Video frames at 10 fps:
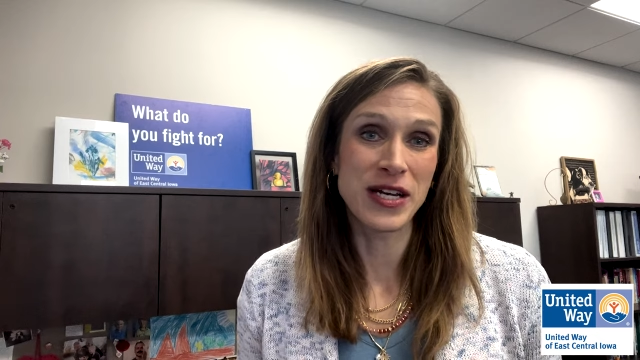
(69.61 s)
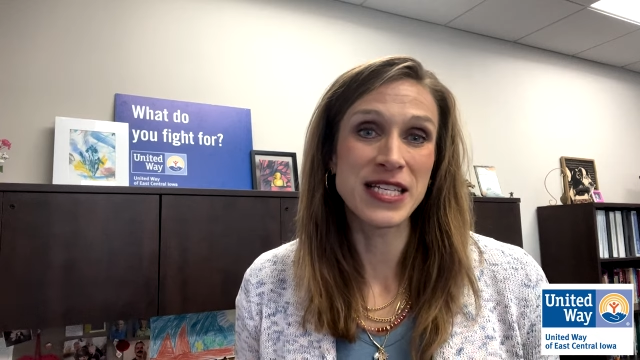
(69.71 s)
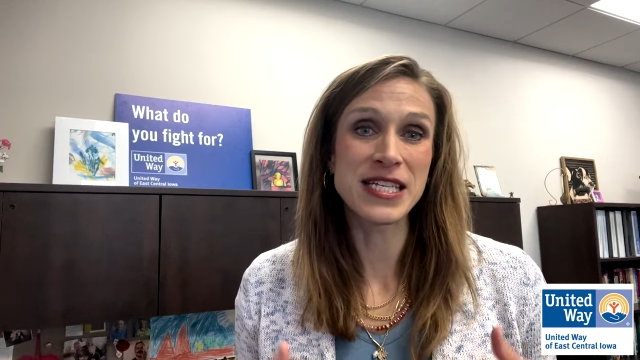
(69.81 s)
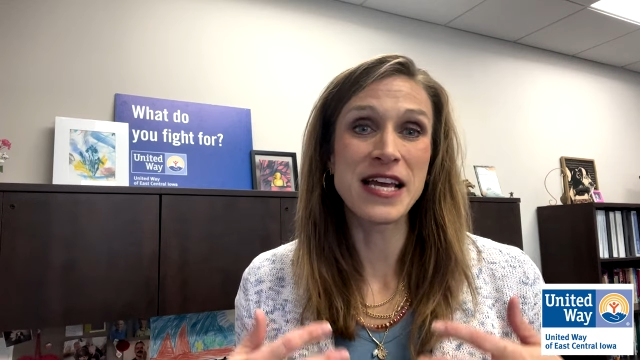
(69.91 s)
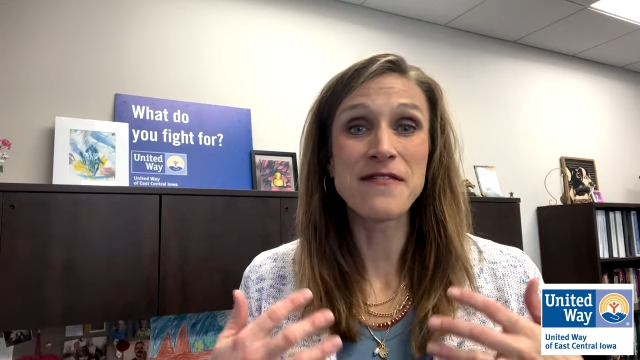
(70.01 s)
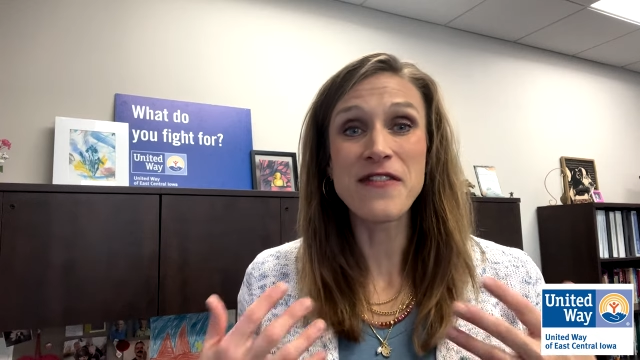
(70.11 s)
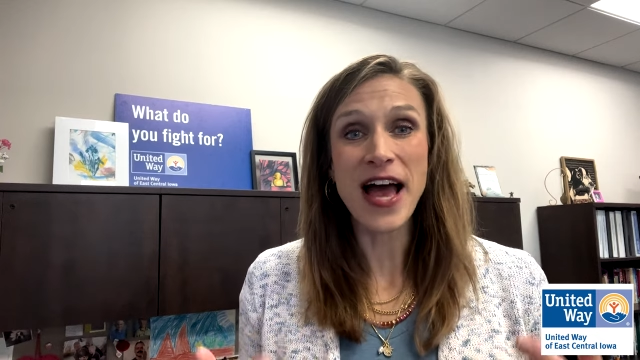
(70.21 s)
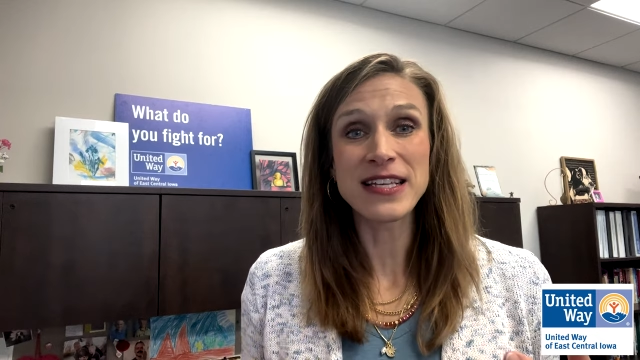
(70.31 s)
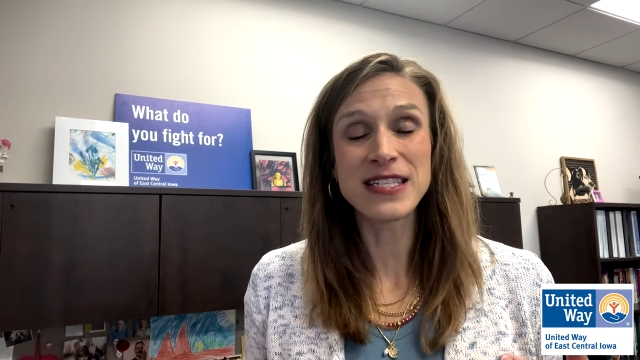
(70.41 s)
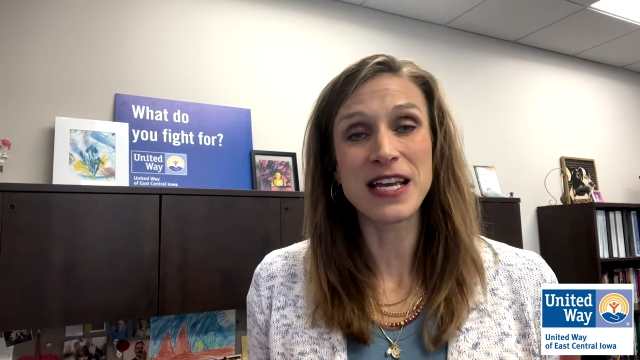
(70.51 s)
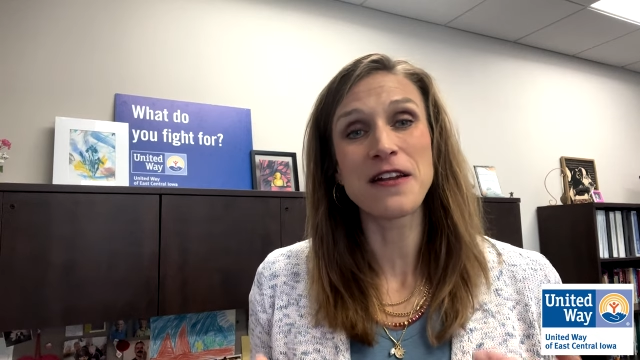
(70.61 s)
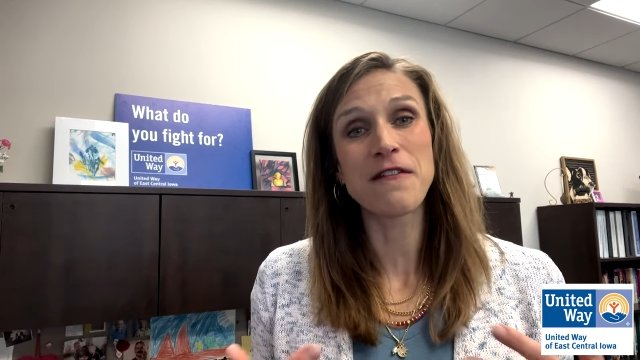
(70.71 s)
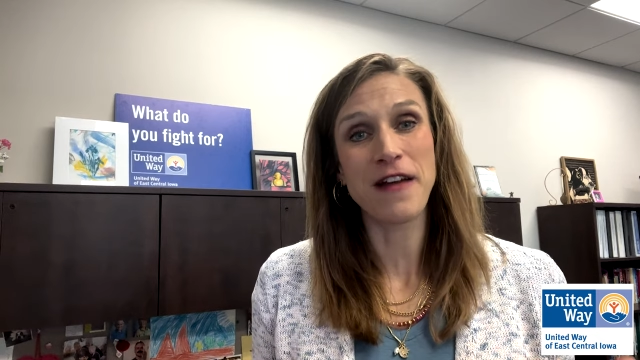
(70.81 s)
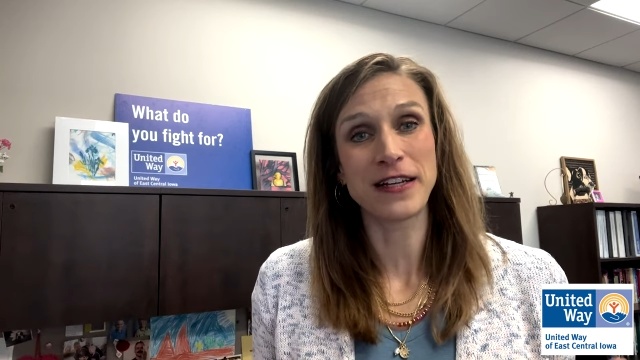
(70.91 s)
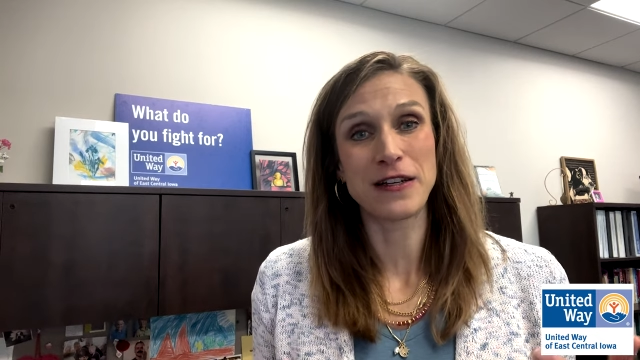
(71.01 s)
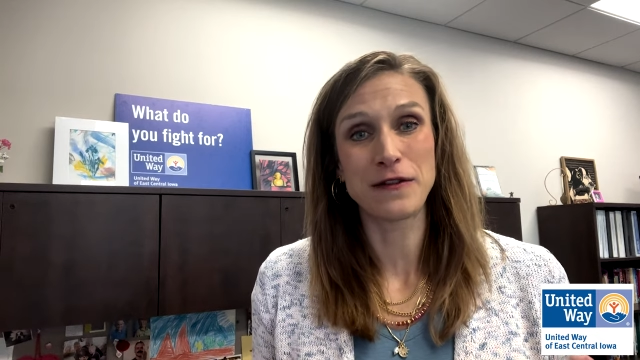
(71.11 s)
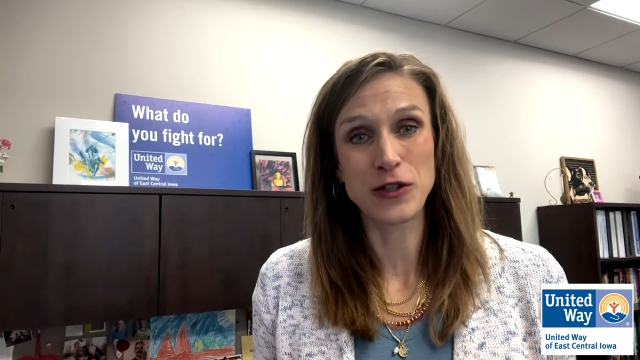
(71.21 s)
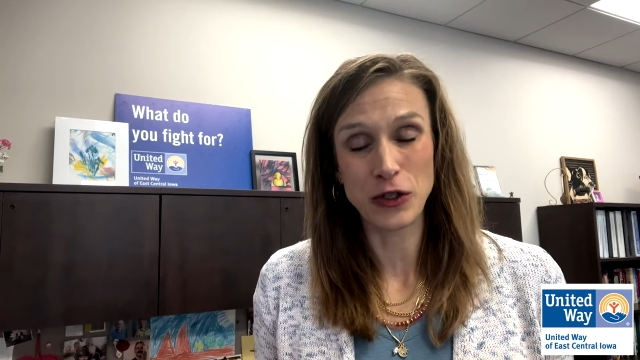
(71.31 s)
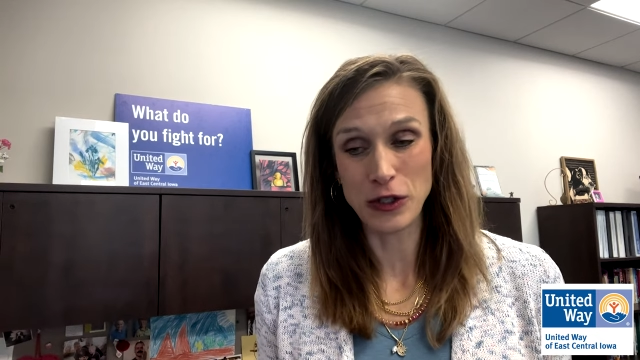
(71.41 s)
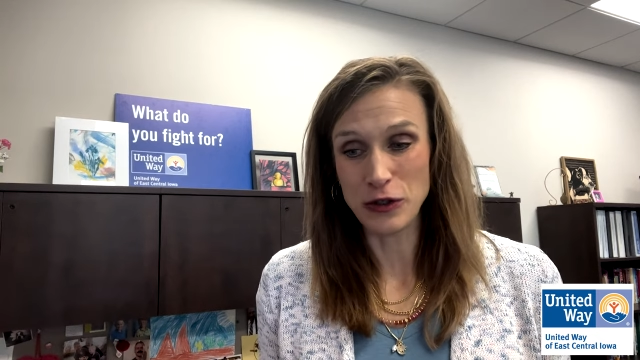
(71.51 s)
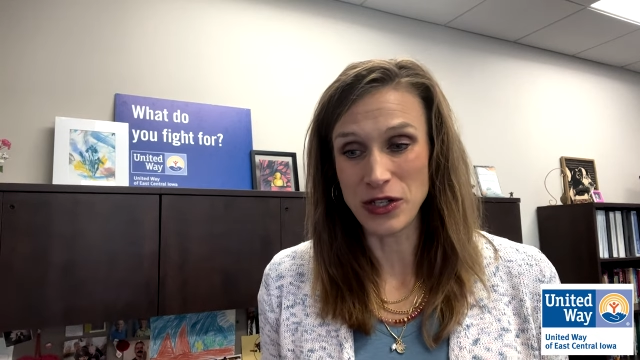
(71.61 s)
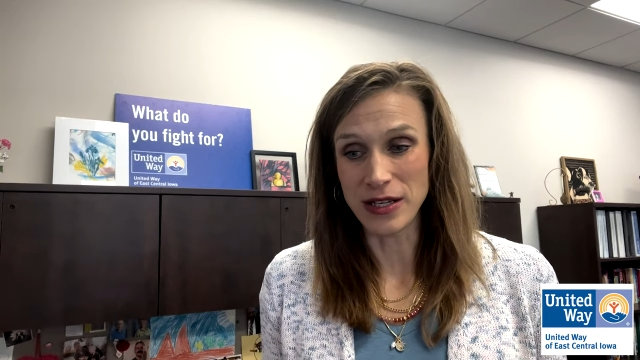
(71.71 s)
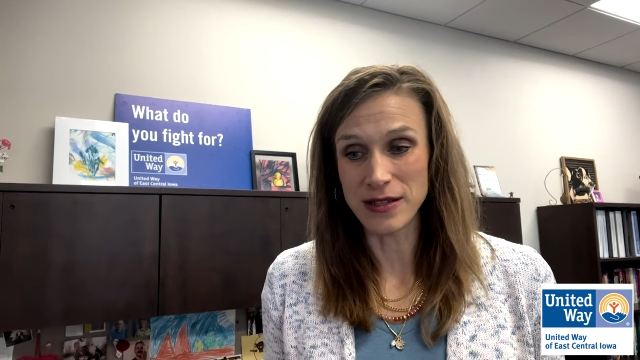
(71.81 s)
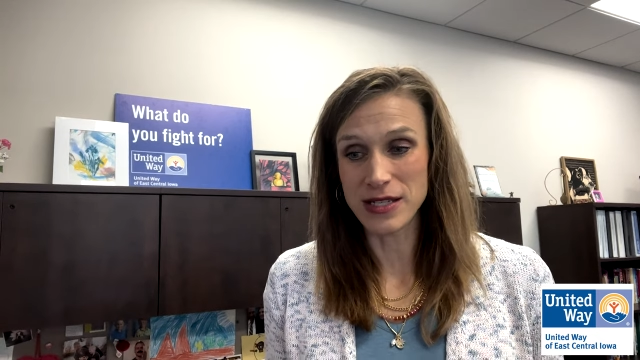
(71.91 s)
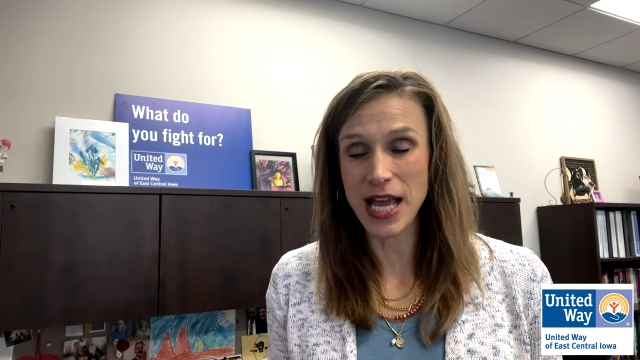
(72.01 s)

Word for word: is invest in effective solutions.